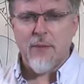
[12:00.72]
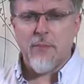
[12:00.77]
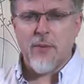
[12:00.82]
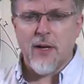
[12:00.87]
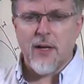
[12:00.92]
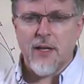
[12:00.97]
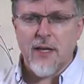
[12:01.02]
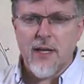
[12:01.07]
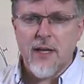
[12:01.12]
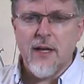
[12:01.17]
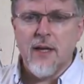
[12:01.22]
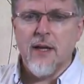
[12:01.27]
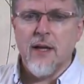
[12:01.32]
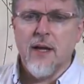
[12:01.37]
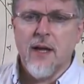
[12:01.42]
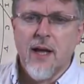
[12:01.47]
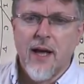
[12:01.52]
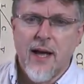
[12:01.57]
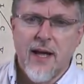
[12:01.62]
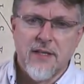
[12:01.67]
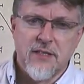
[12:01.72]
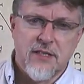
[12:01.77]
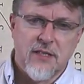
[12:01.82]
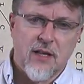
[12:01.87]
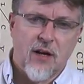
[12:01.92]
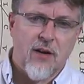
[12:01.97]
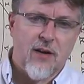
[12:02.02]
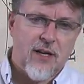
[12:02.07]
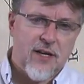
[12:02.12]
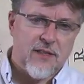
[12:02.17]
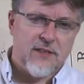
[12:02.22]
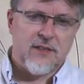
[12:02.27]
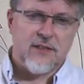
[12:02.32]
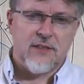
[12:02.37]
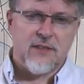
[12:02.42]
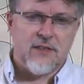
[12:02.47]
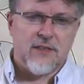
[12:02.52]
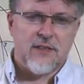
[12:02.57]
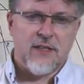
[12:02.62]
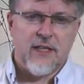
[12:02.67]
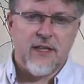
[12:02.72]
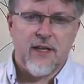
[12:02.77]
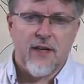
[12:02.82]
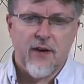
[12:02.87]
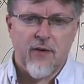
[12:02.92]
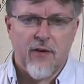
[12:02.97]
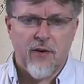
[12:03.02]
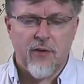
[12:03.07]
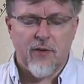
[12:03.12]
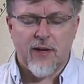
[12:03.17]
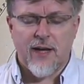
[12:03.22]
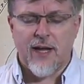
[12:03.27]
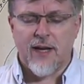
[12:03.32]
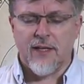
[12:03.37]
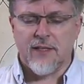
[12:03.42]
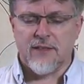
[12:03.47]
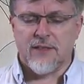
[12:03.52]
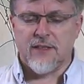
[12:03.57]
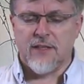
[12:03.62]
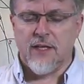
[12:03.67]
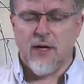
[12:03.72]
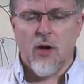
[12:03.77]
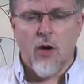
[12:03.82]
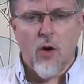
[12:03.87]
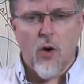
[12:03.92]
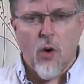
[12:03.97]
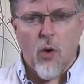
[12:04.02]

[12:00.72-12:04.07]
nebulae and star clusters in our own galaxy,